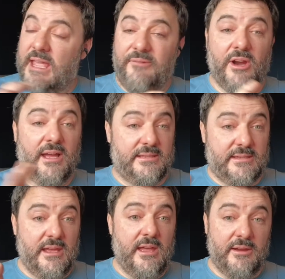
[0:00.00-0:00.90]
say, right,
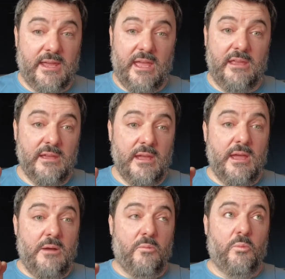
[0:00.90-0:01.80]
okay,
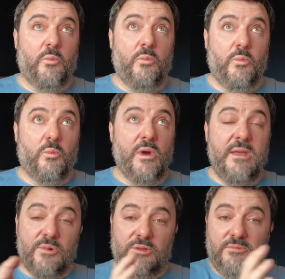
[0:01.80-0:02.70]

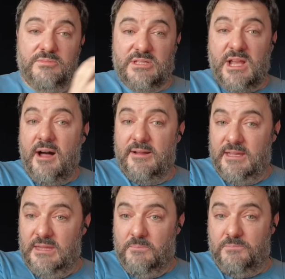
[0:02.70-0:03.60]
we will
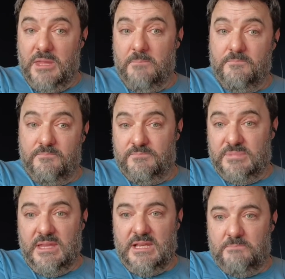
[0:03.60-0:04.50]
target
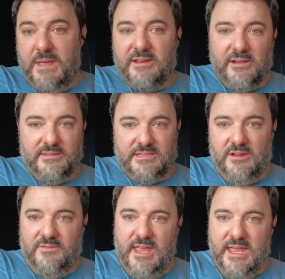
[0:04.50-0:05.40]
these big guns
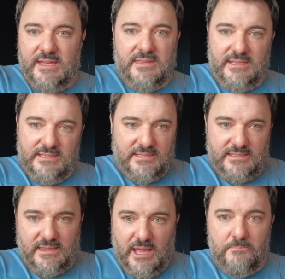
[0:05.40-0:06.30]
over here,
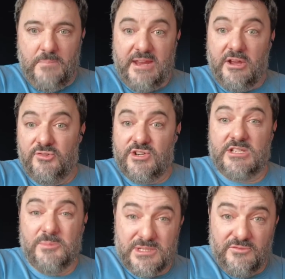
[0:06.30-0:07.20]
these like big
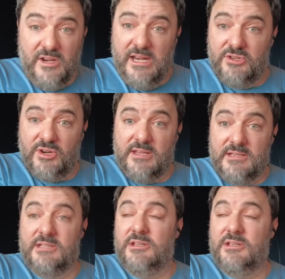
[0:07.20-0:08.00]
contracts which are really tricky to